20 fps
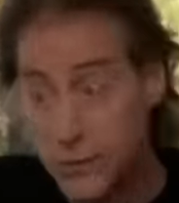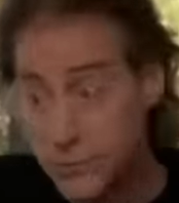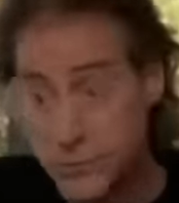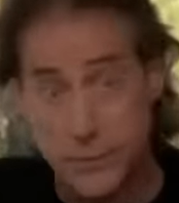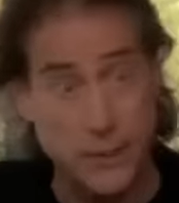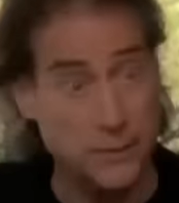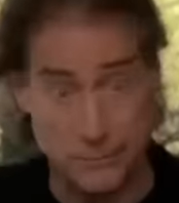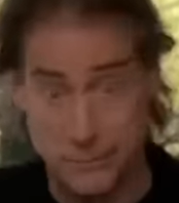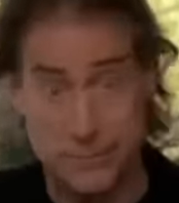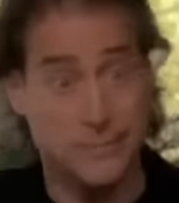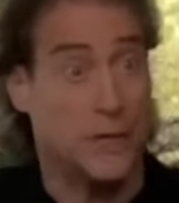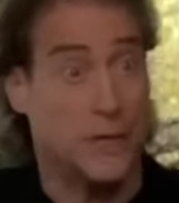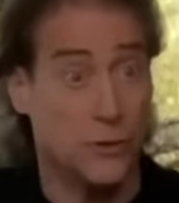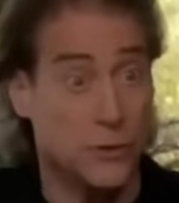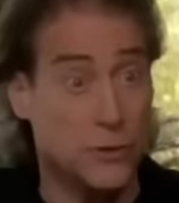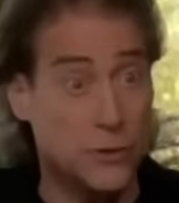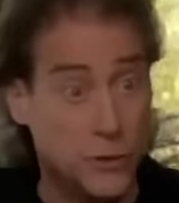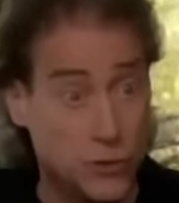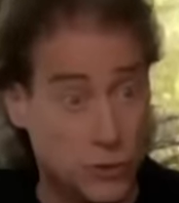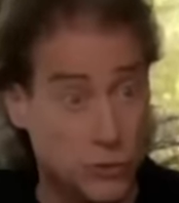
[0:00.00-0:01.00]
I don't know,
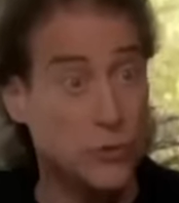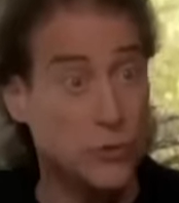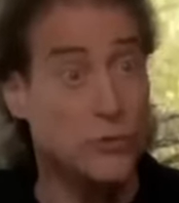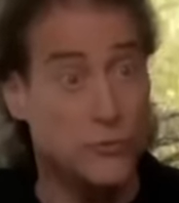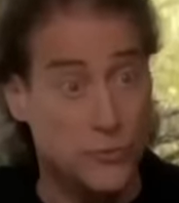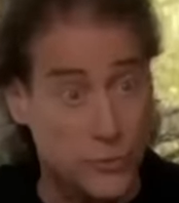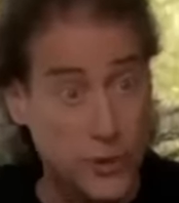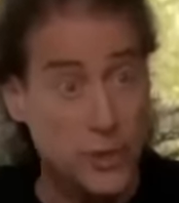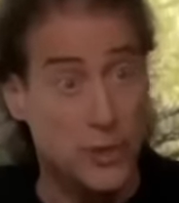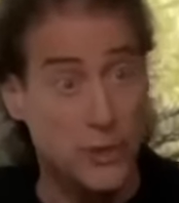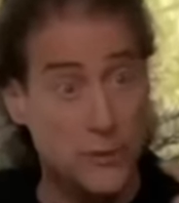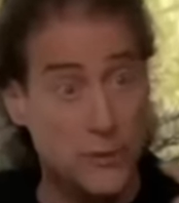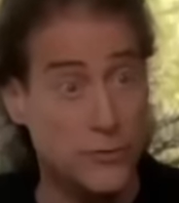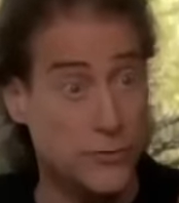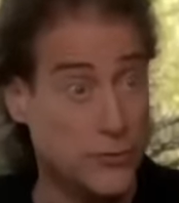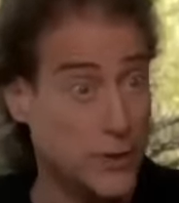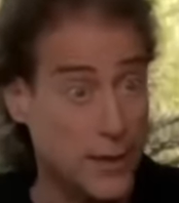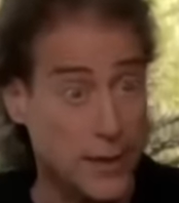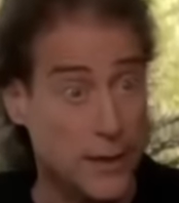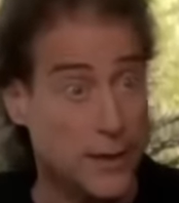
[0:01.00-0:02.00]
tell her the truth, you
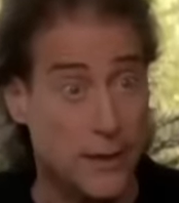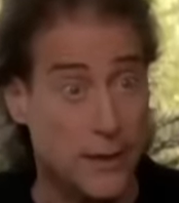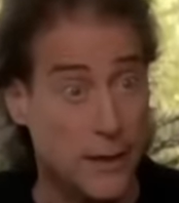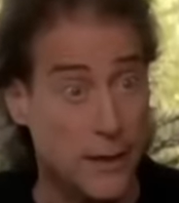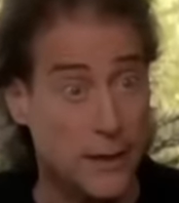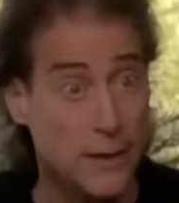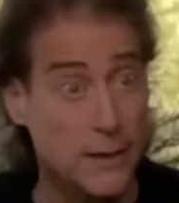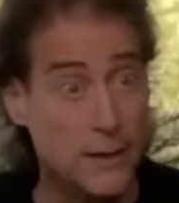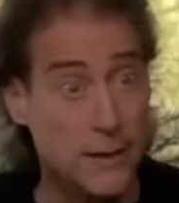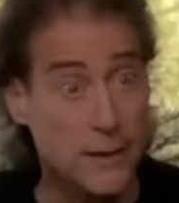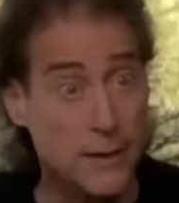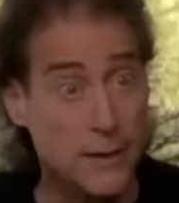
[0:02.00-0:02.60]
know, the thing.